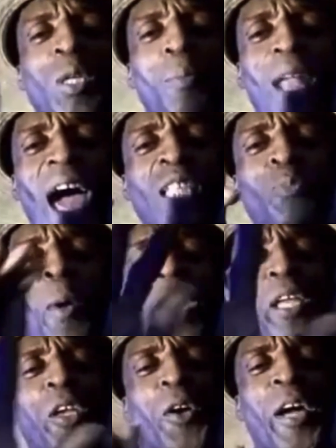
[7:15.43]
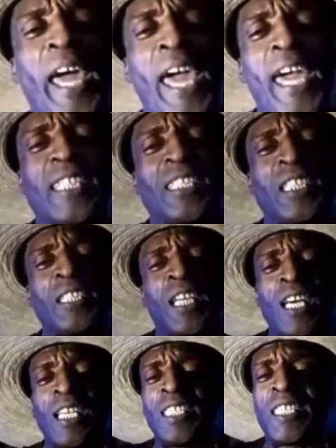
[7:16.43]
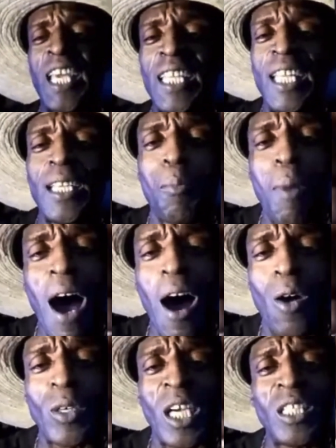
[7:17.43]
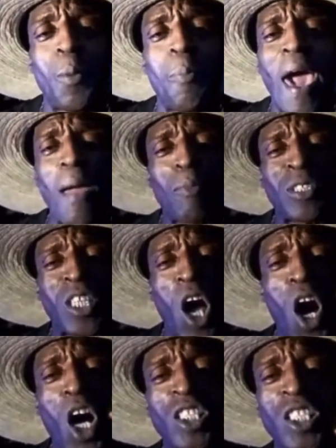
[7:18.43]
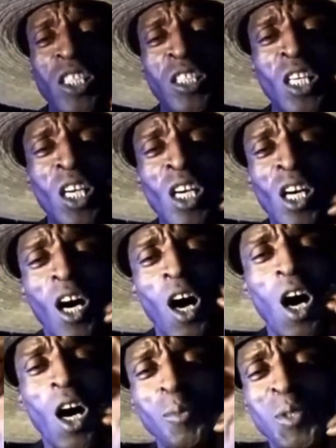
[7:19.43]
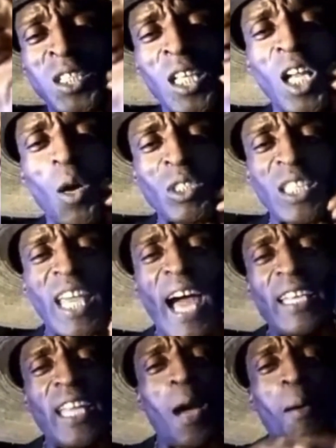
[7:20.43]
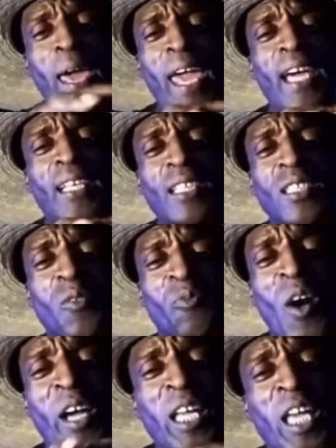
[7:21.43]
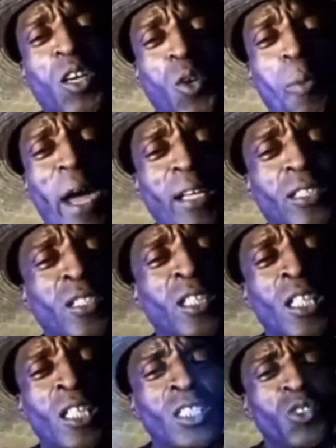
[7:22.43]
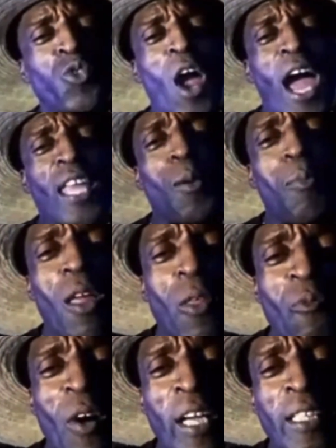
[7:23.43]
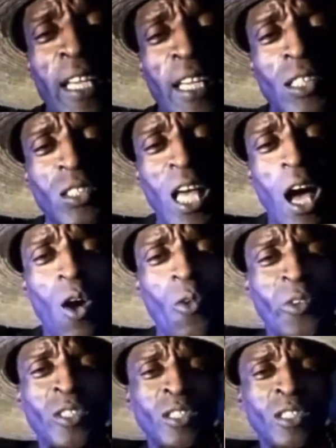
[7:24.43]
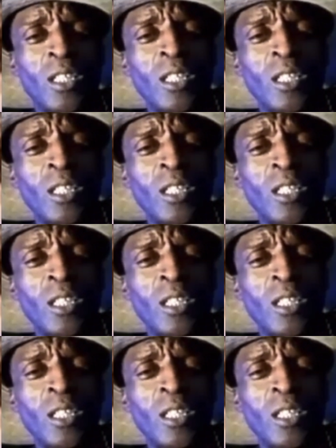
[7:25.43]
them nice pedicure hands and sitting in the mall getting your back massaged, and um sitting there with your hand under the incubator, drying your mother nails off, and